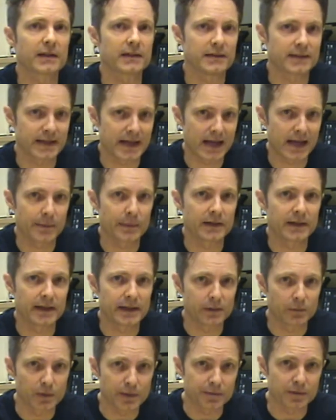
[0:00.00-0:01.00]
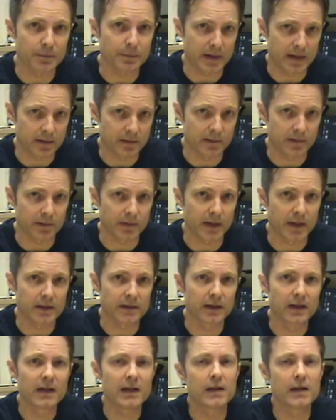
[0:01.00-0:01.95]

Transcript: contaminated with the parasite.